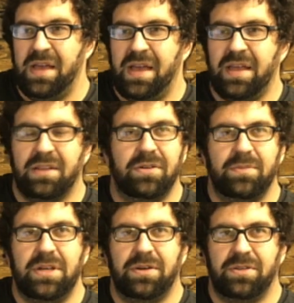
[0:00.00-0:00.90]
And lo
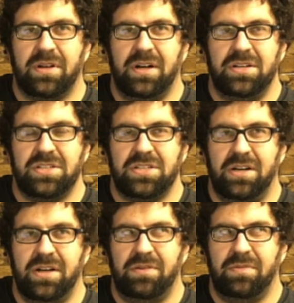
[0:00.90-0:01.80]
and behold, the car
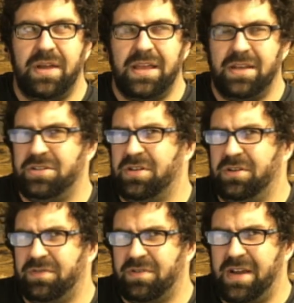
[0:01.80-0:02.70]
started, ran, and
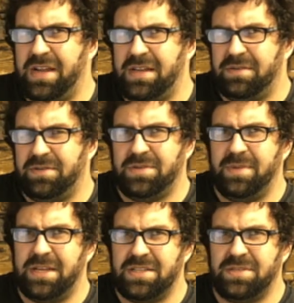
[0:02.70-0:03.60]
drove great, which
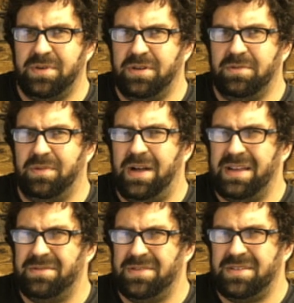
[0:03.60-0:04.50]
makes us wonder
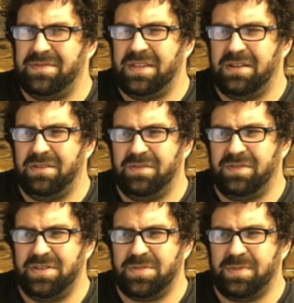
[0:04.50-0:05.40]
why it was even there in the
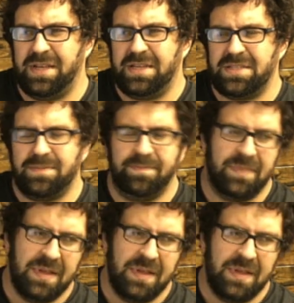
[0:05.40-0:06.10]
first place.